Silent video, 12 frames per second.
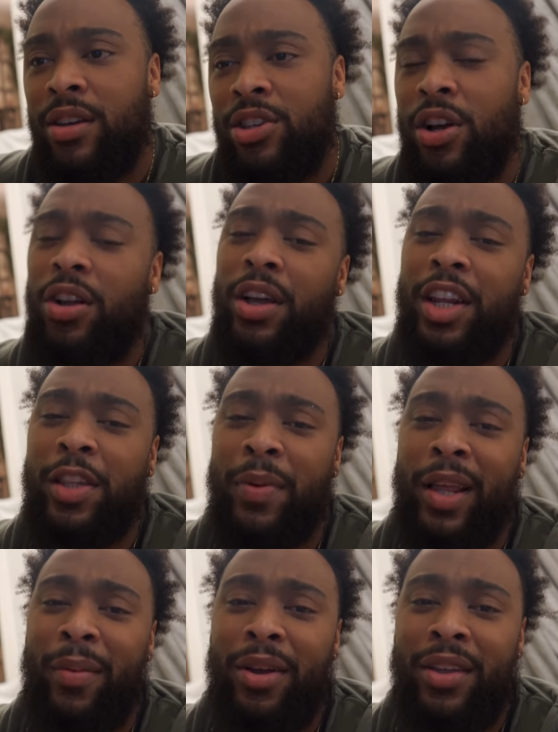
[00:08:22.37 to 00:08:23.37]
Charlotte can
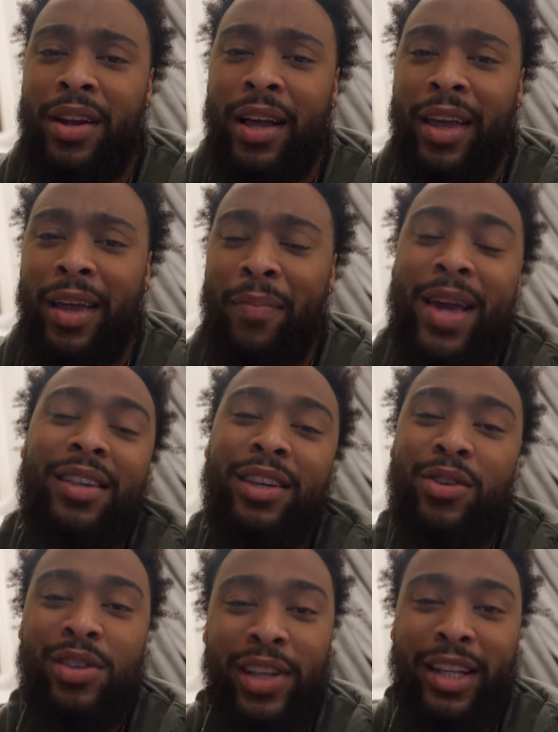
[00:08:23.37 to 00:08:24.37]
explain it better than I can. Basically,
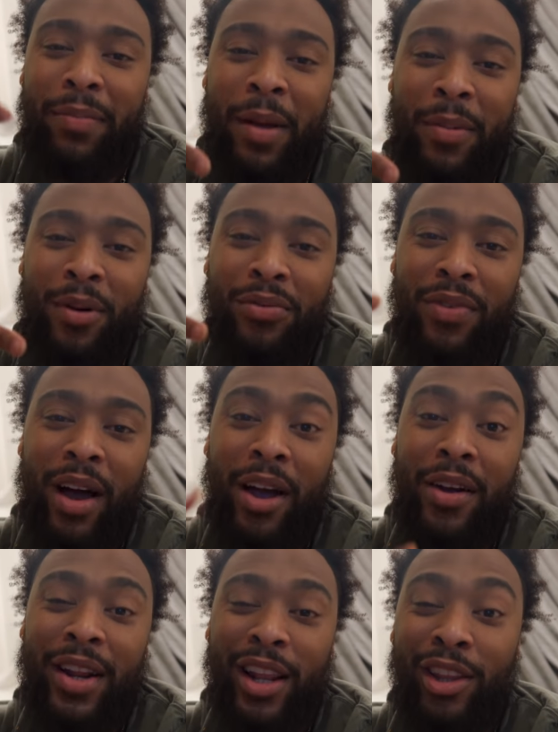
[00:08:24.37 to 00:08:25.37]
you just light the paper on
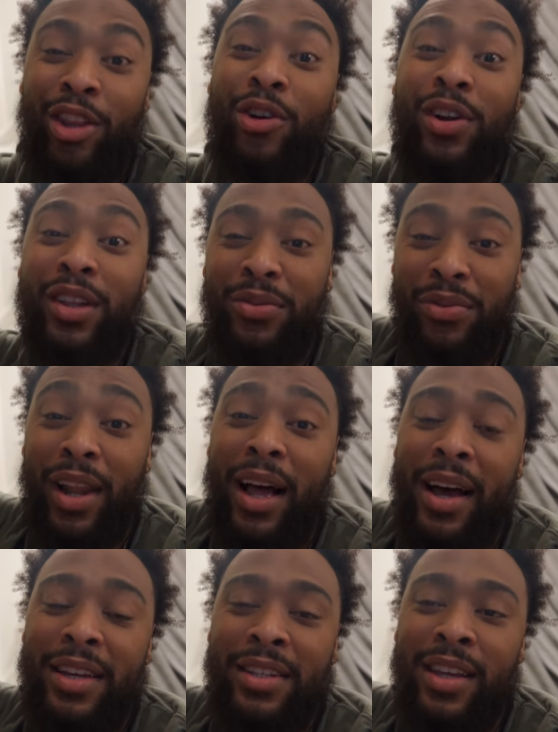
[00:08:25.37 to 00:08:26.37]
fire and it literally
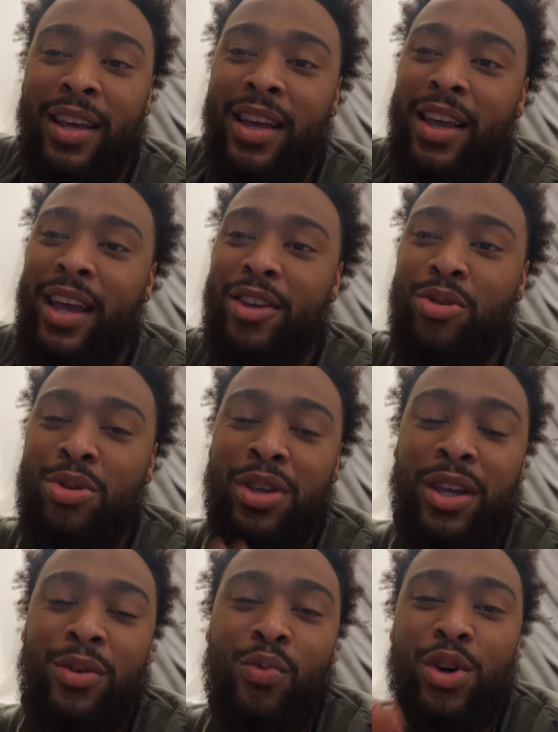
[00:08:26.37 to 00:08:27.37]
flies, and you
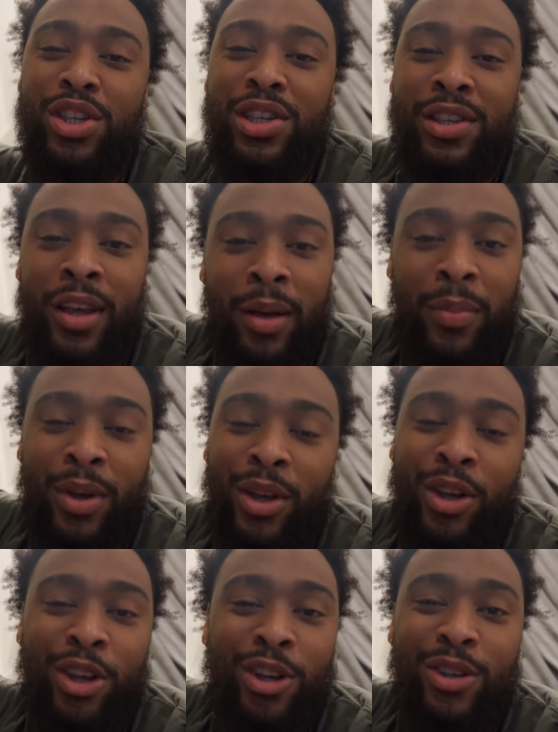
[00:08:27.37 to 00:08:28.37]
send wishes up
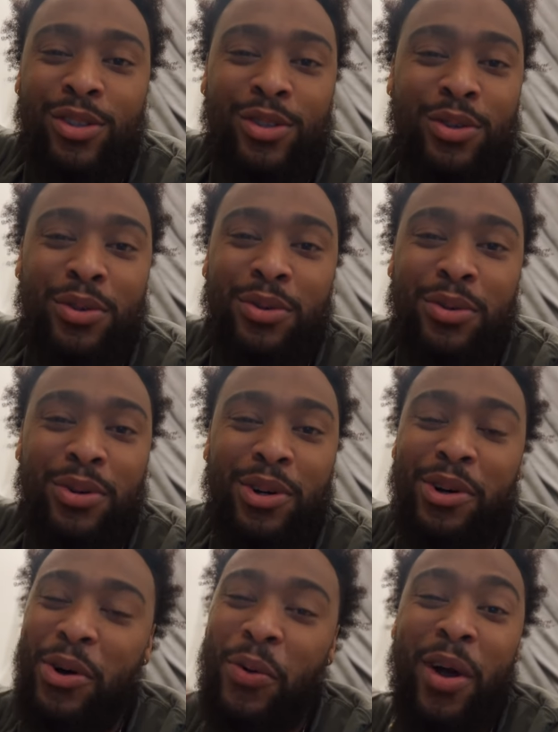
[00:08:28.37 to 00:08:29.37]
to
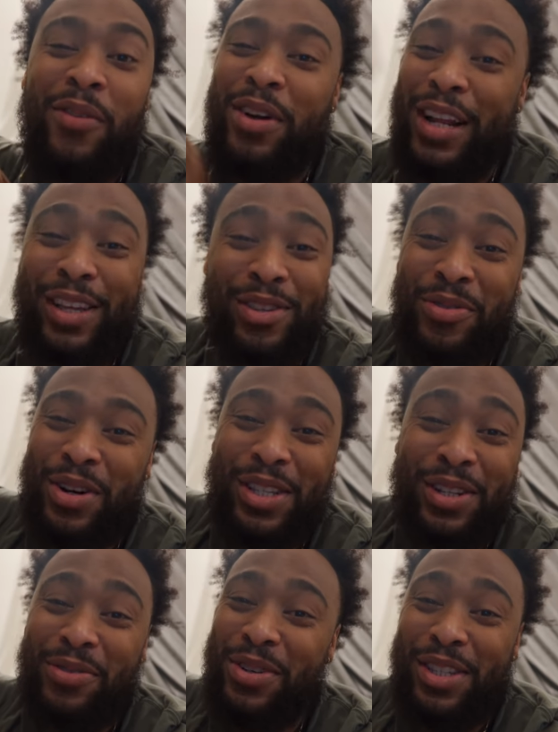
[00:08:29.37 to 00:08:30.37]
whoever it is you want to
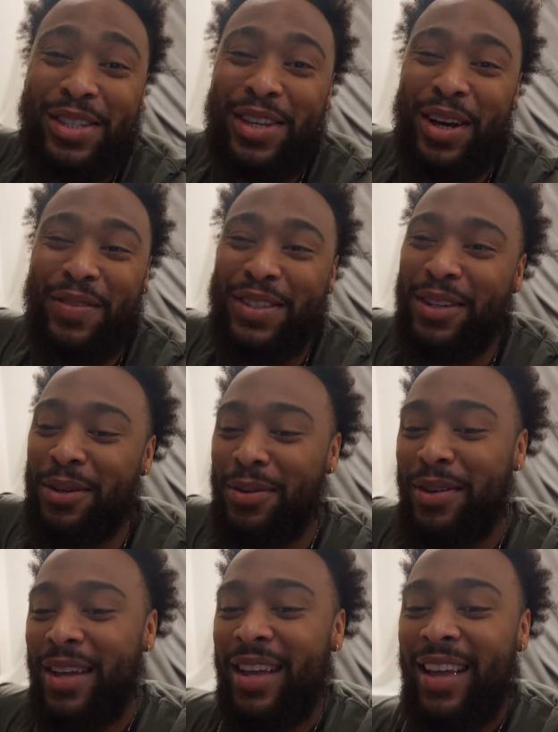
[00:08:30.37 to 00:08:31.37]
send wishes up
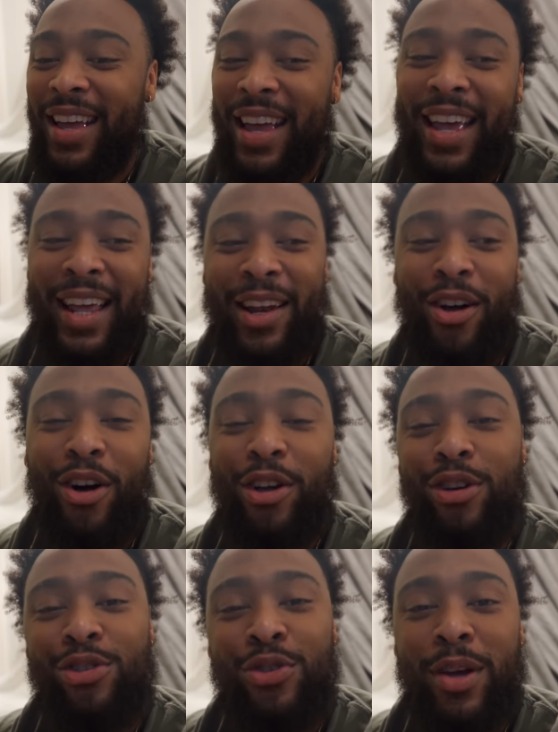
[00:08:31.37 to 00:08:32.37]
to, and all
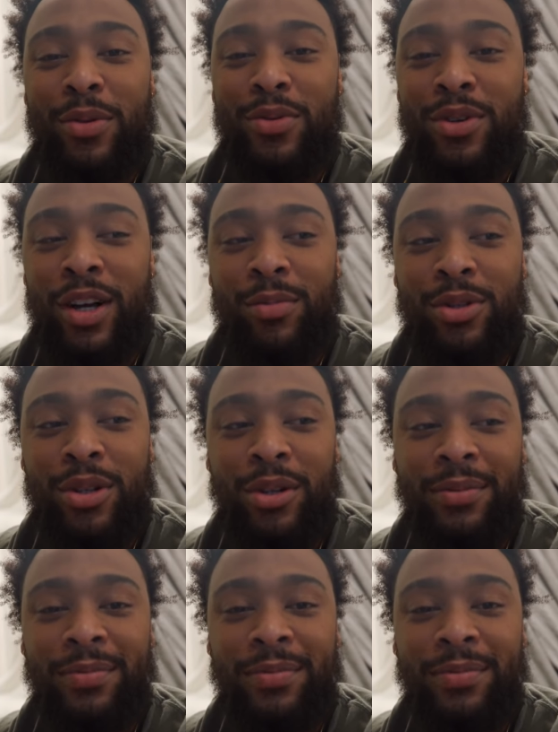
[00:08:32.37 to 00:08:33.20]
your dreams will come true.